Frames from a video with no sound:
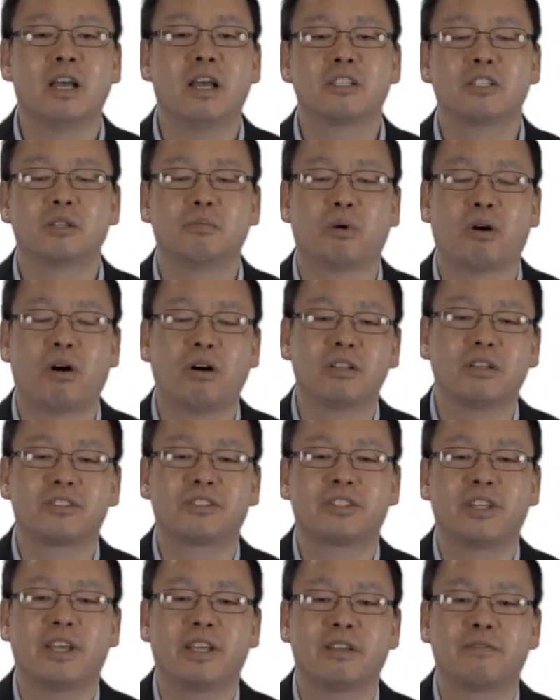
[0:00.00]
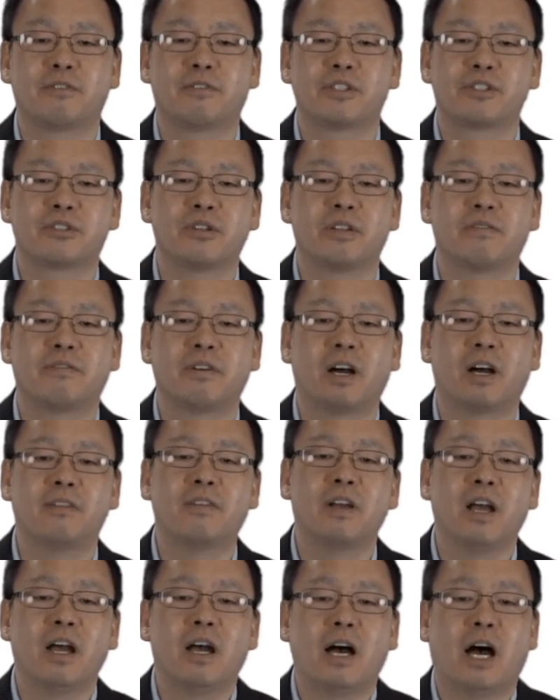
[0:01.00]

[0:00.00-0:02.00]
So Paul is saying in verse 35,